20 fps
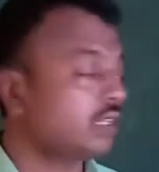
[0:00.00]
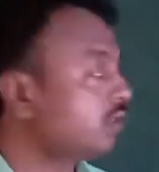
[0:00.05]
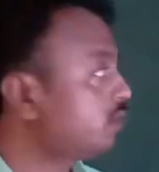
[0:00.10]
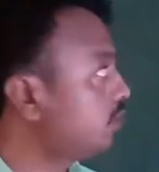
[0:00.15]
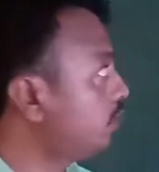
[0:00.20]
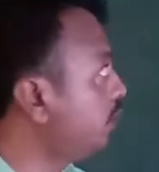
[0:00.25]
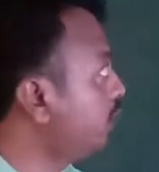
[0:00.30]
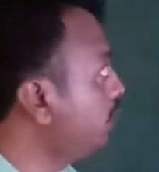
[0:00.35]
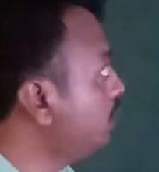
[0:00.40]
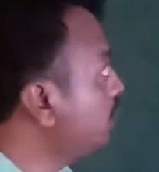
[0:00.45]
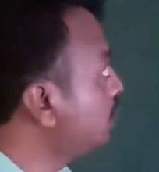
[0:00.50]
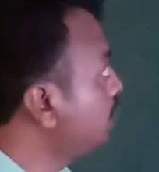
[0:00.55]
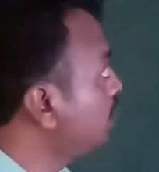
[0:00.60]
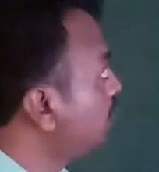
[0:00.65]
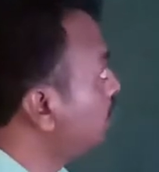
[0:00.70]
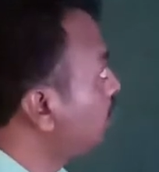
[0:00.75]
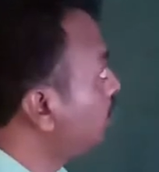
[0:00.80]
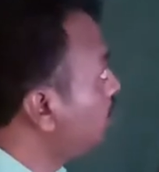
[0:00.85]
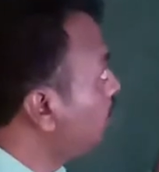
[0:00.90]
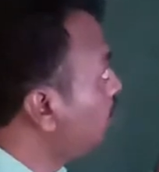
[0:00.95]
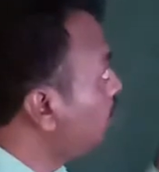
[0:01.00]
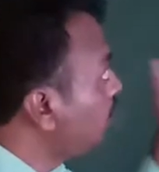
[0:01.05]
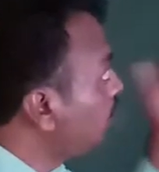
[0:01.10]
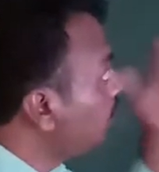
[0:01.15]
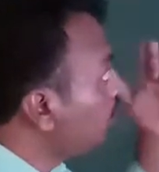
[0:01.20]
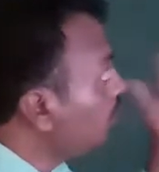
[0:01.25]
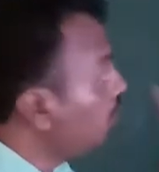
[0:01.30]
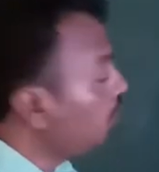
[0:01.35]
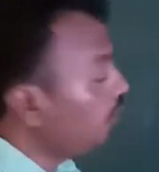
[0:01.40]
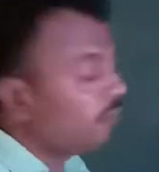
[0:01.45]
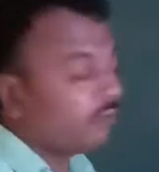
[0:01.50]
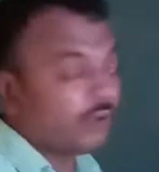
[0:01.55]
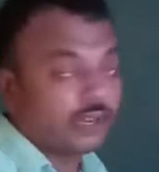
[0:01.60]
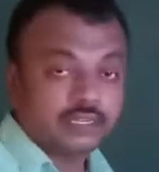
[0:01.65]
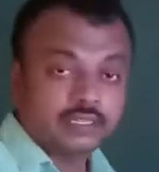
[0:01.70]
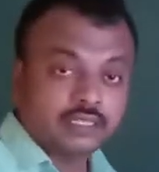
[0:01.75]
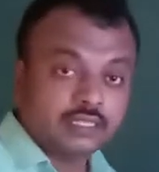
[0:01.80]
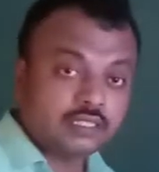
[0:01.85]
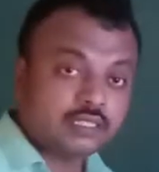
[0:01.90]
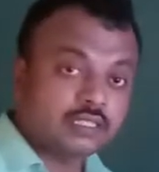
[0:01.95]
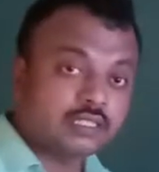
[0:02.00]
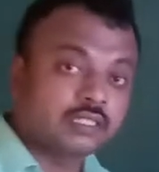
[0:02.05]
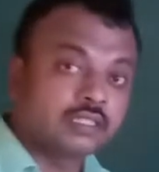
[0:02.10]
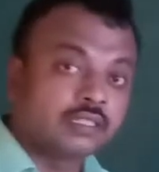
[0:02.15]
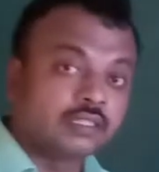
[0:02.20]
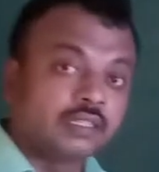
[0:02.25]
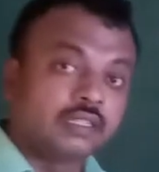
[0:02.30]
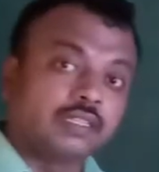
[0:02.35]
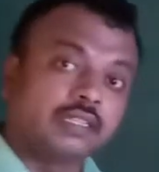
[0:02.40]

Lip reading: students, do you know factors?